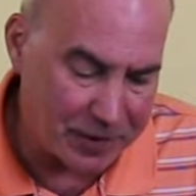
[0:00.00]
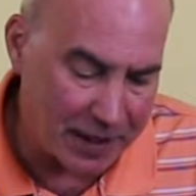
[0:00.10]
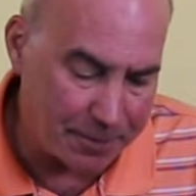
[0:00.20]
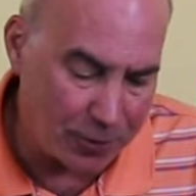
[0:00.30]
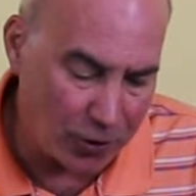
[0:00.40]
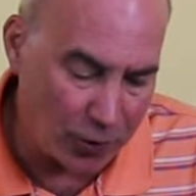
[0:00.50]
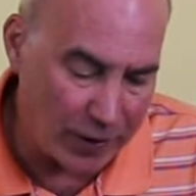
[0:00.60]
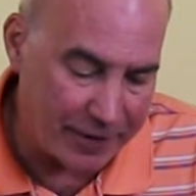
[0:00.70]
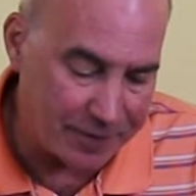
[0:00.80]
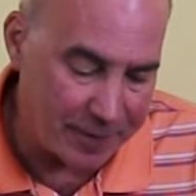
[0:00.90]
kind of pull
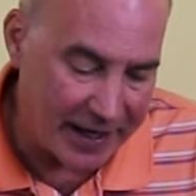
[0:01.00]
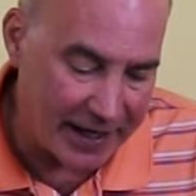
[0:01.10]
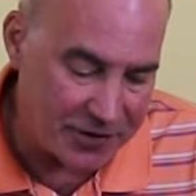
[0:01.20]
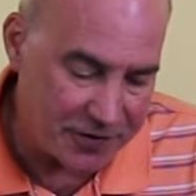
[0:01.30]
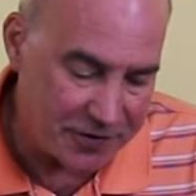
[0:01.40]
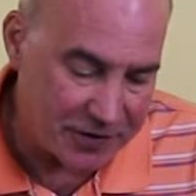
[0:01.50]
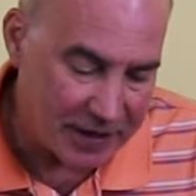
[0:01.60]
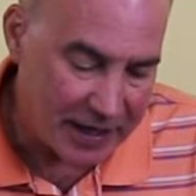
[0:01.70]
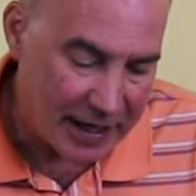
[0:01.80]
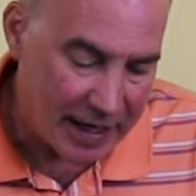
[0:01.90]
away from the edges.
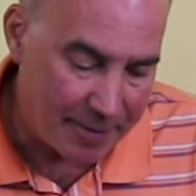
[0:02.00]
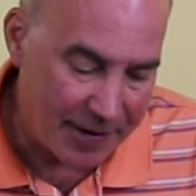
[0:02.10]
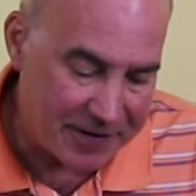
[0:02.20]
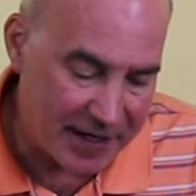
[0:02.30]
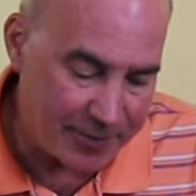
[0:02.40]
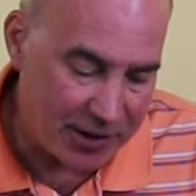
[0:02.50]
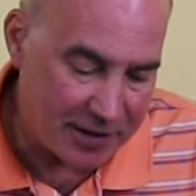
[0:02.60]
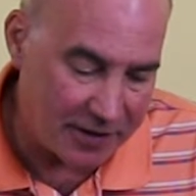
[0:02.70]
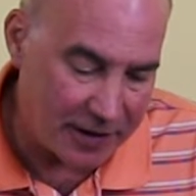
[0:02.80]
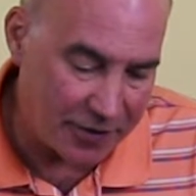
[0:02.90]
And by the time you
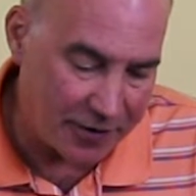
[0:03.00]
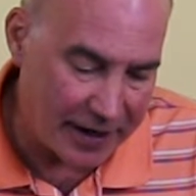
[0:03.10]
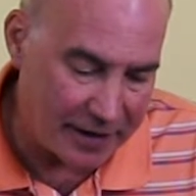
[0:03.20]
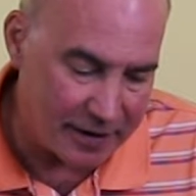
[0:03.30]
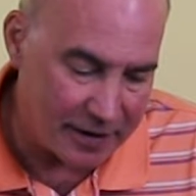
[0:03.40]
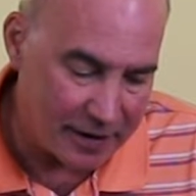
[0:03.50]
get to the other end,